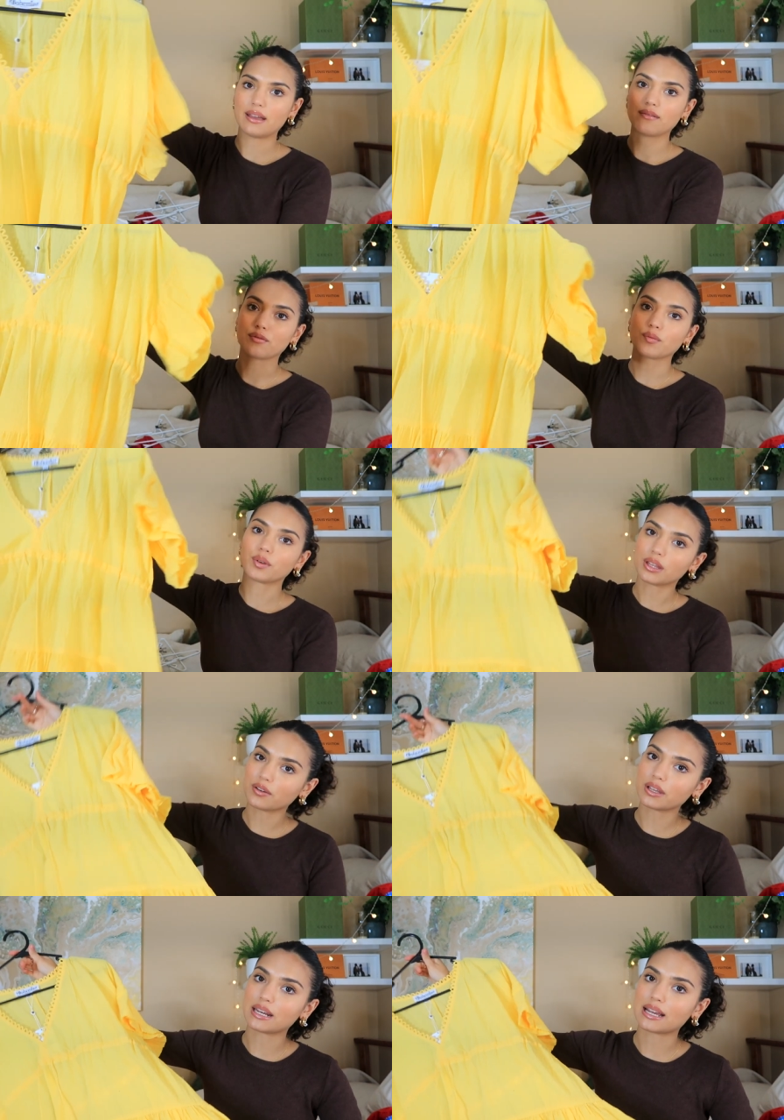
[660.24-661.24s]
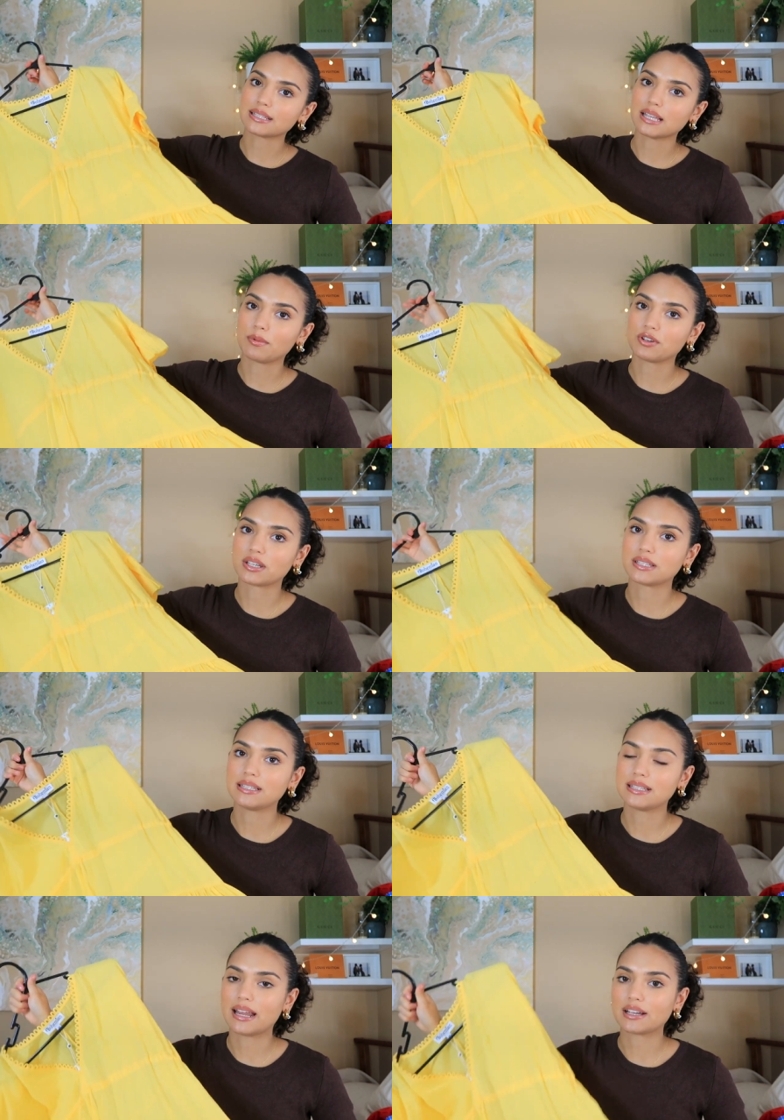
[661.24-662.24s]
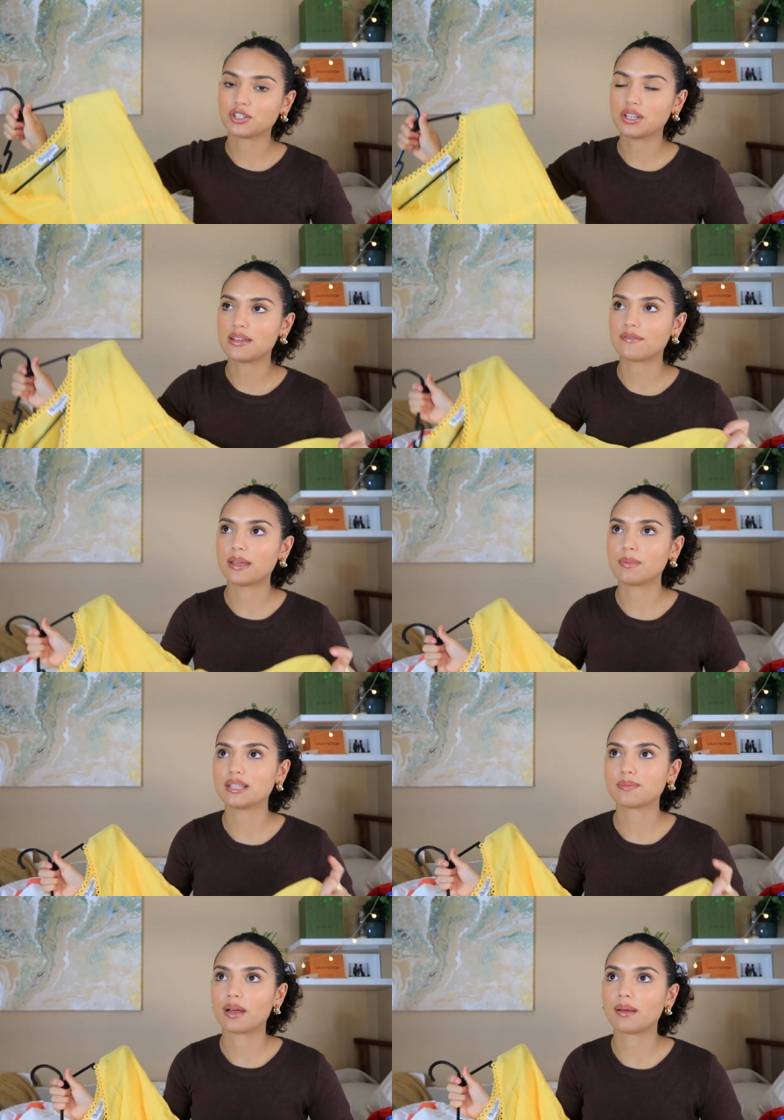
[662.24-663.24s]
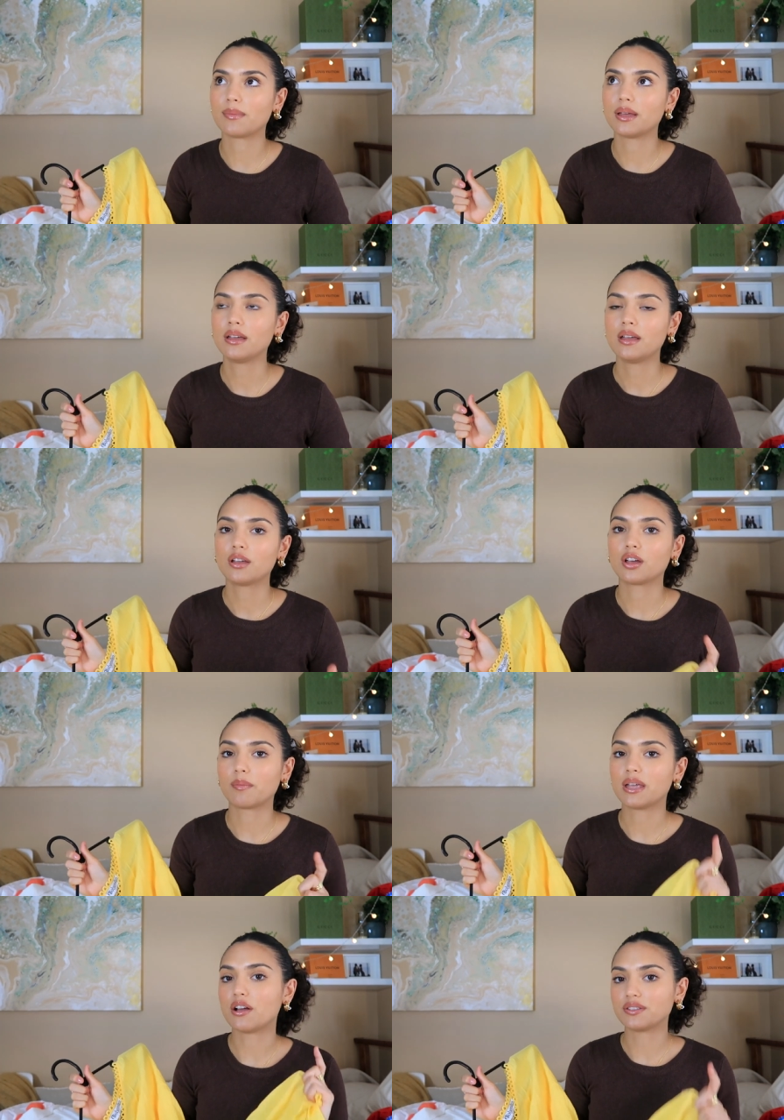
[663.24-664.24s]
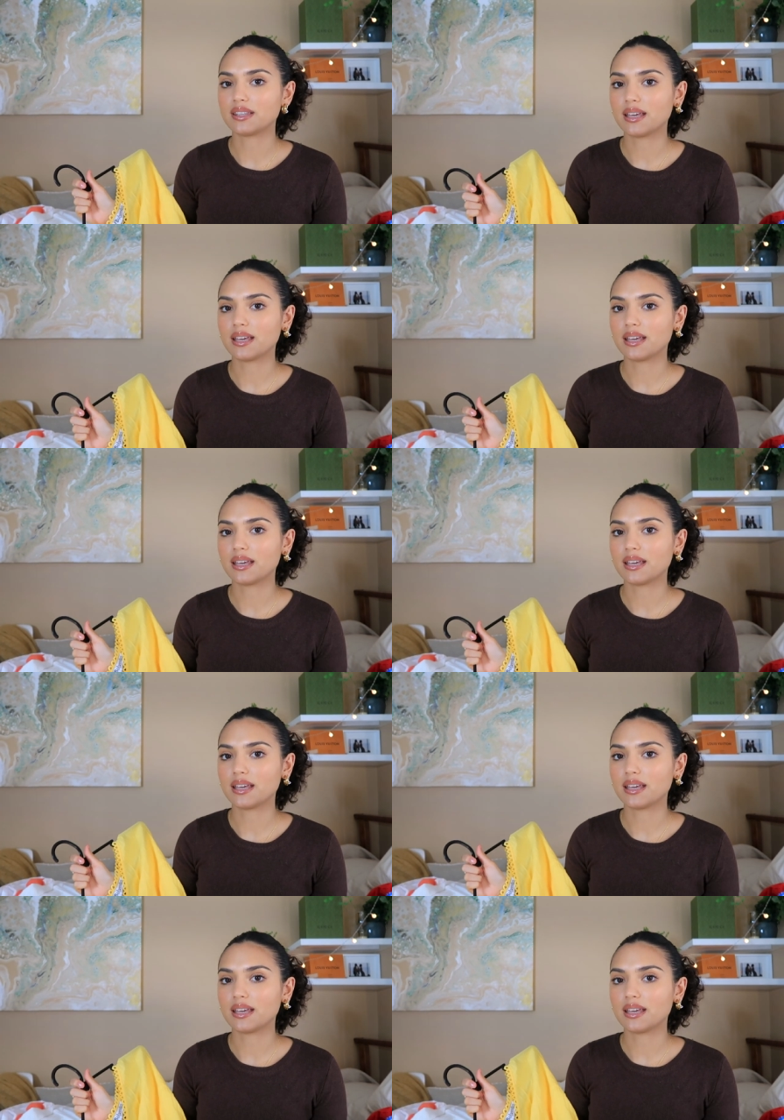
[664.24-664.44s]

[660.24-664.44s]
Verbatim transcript: have really, really nice summer dresses and actually Fabian's mum got me onto